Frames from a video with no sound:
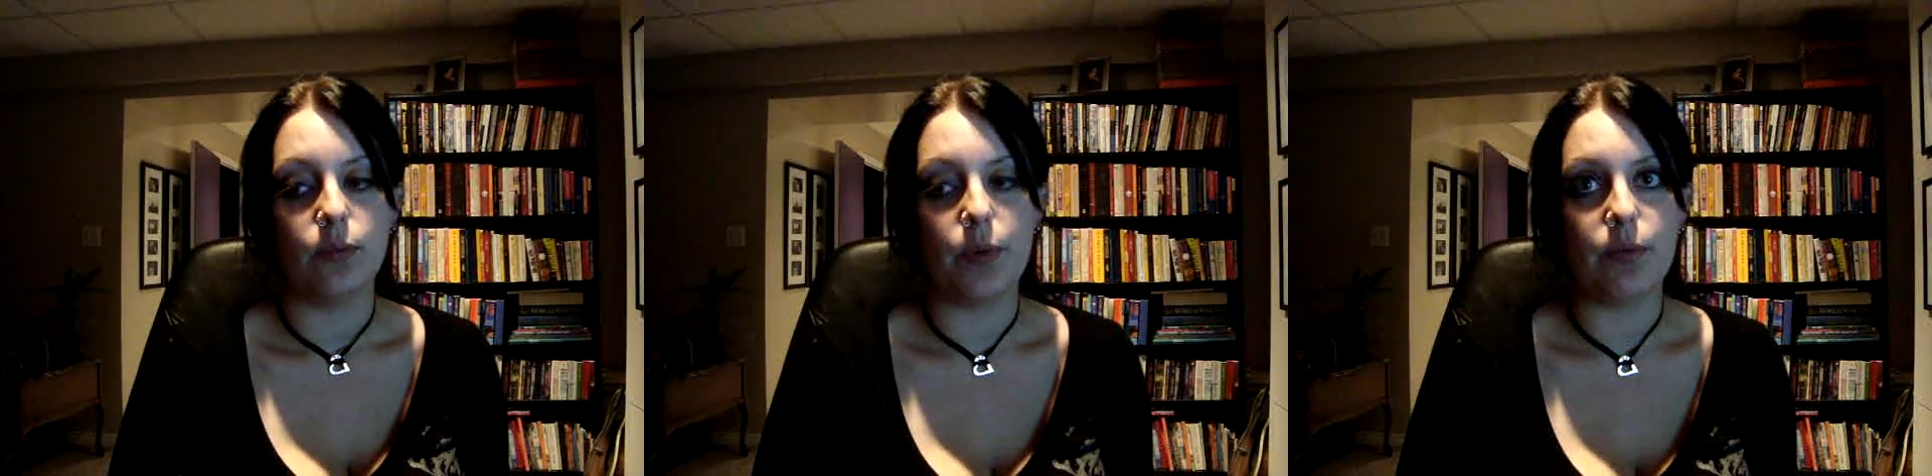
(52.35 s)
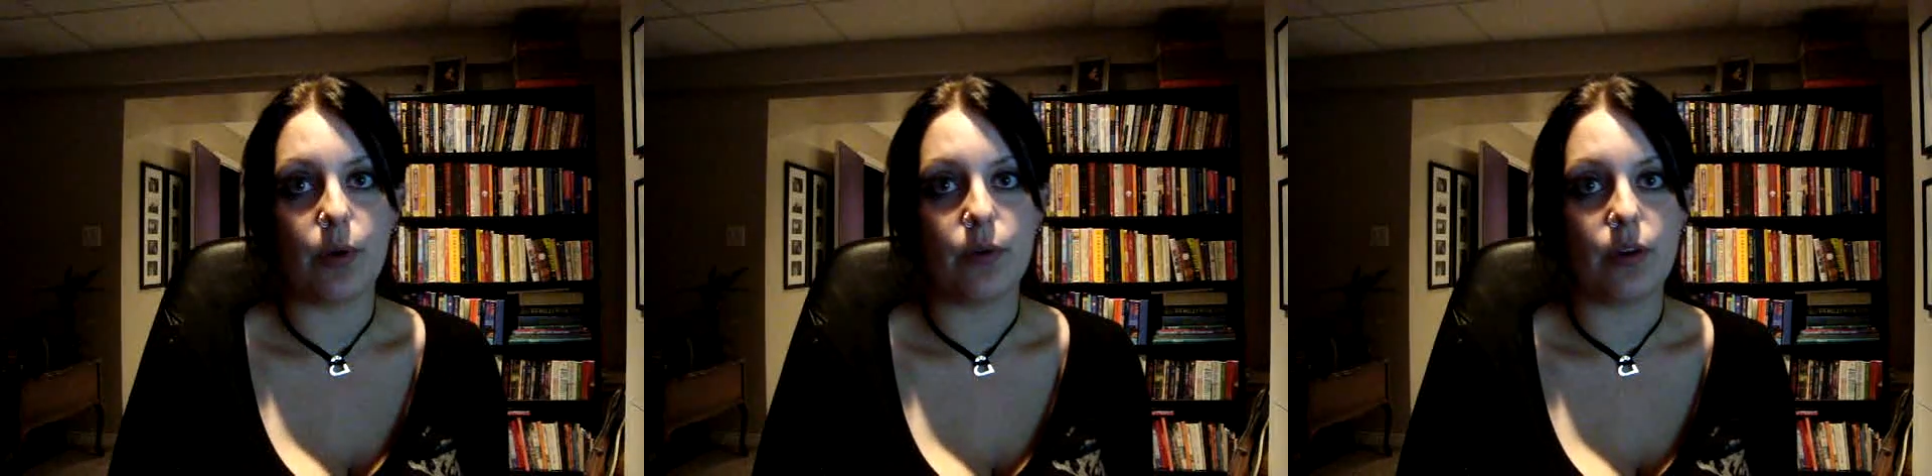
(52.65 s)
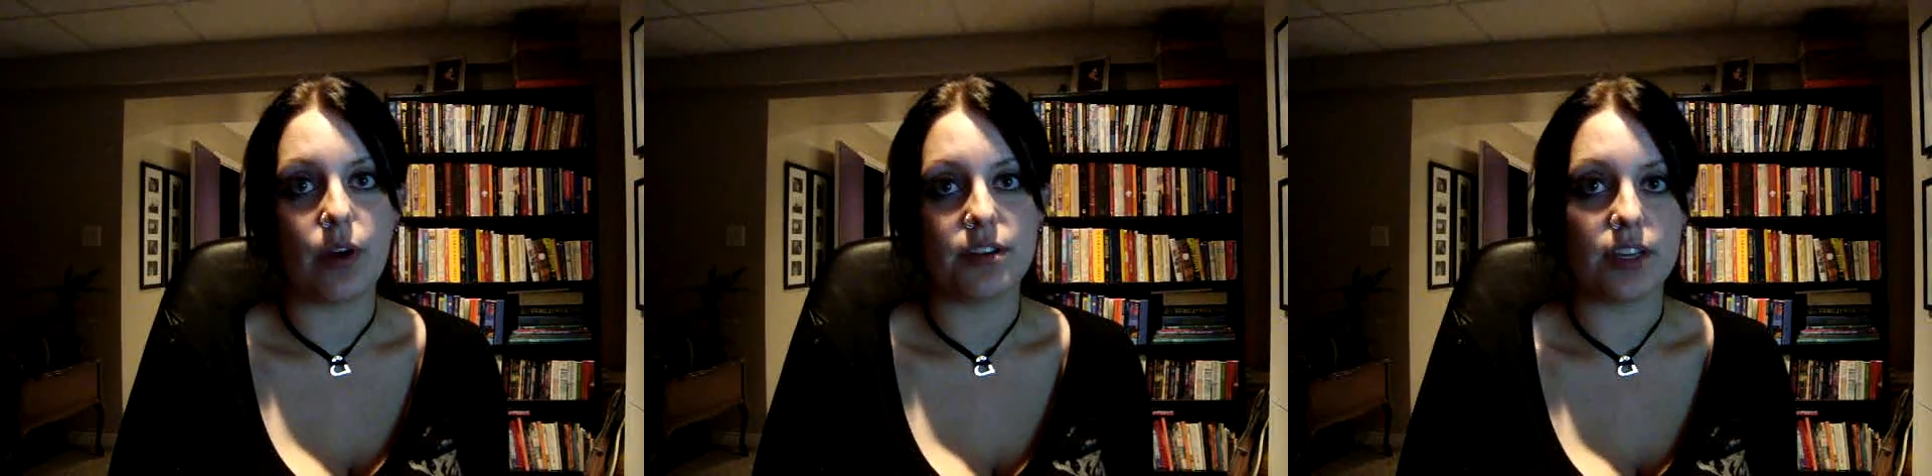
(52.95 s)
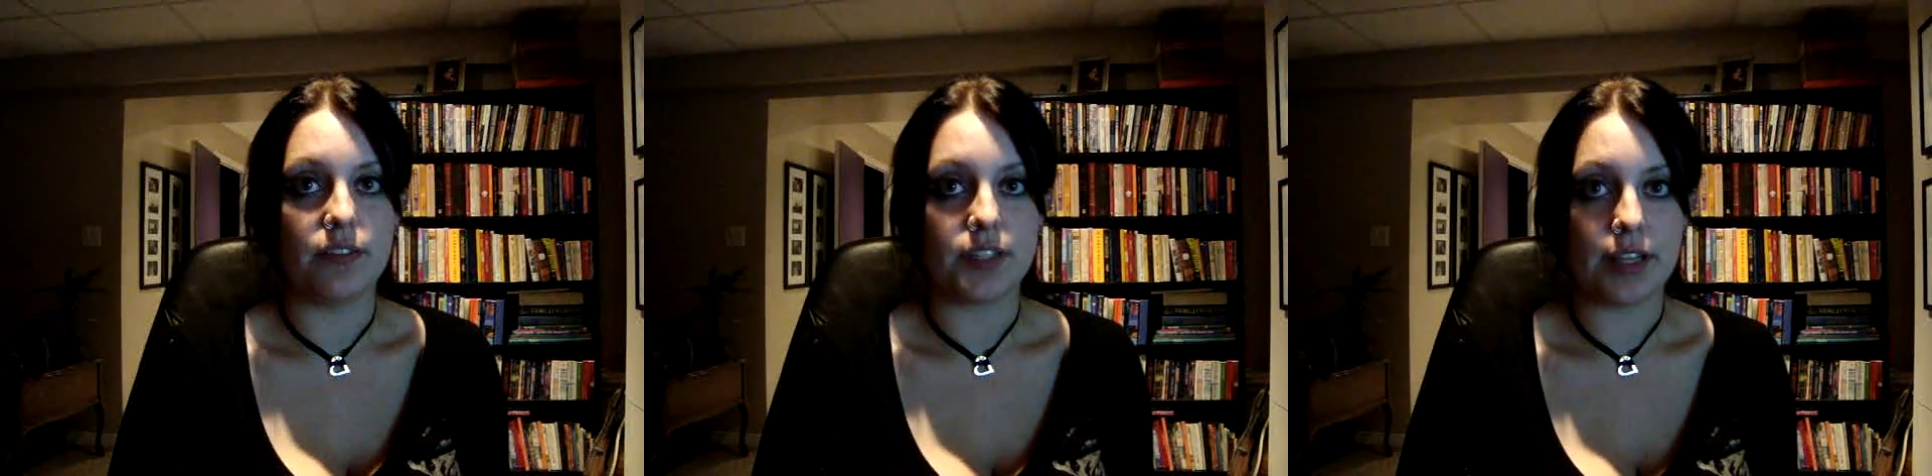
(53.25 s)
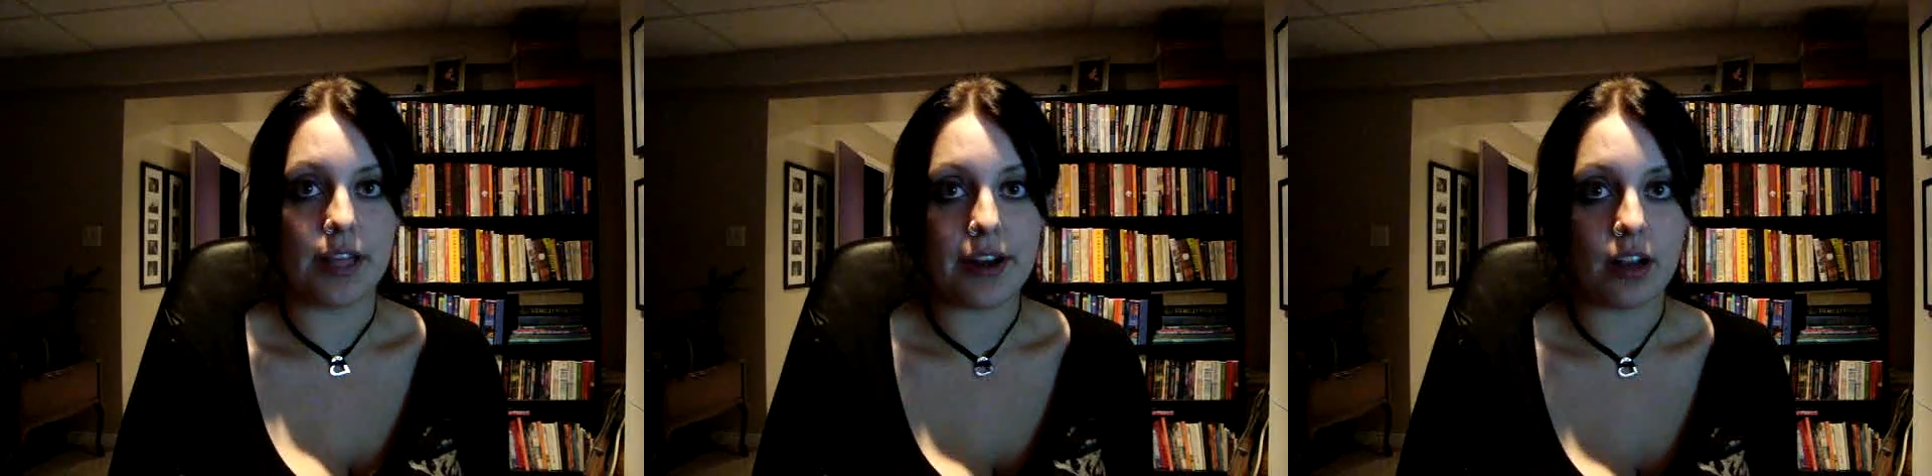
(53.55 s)
we wrote ourselves a
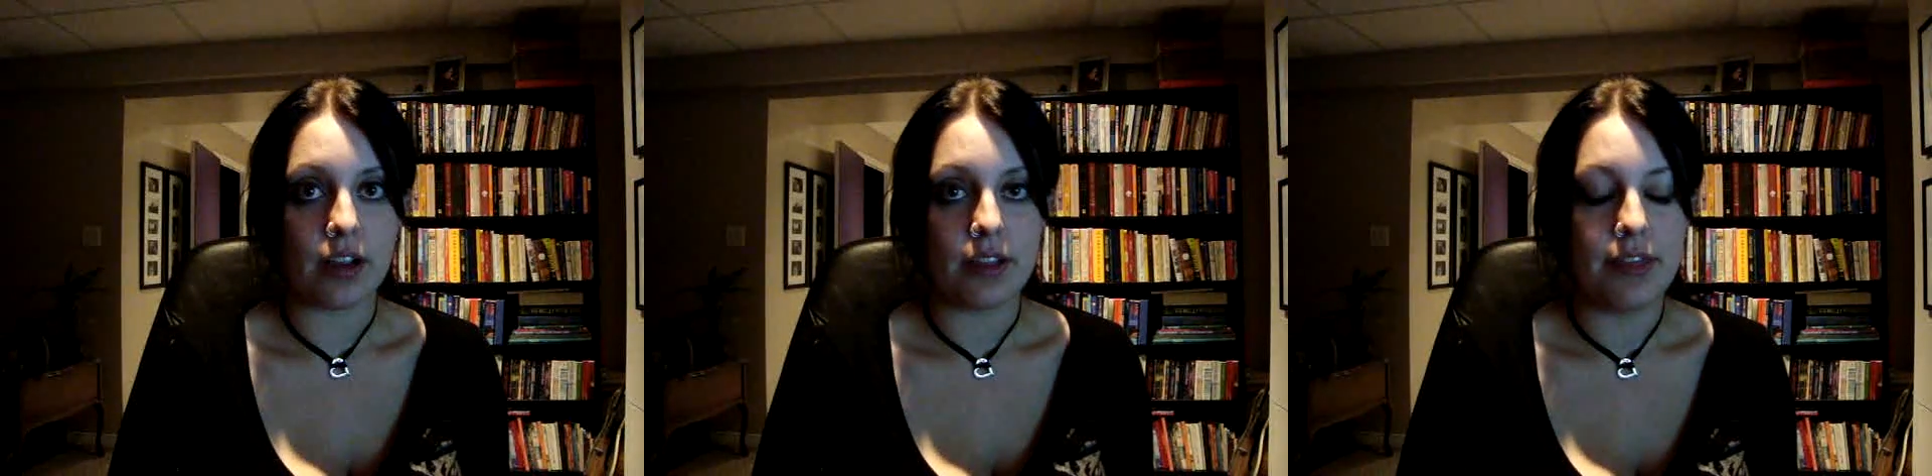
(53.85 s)
letter